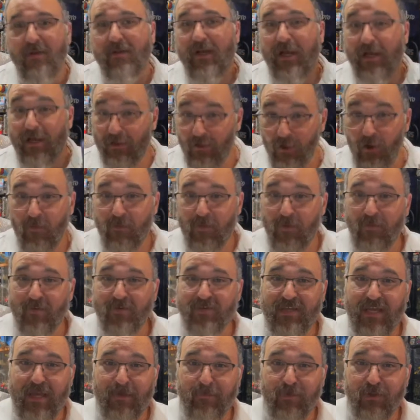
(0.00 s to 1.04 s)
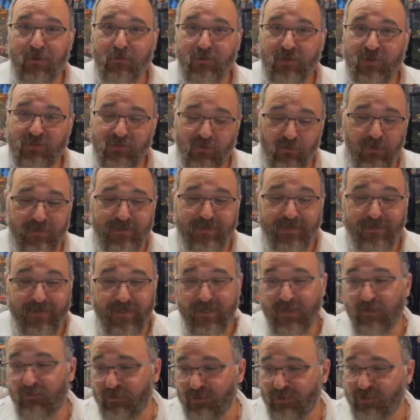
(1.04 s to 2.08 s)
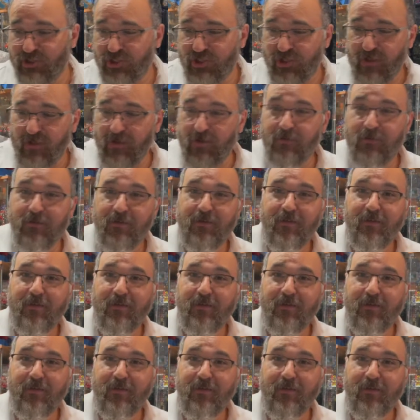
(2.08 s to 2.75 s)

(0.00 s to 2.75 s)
I hope I'm as happy with the toys as I am with the show.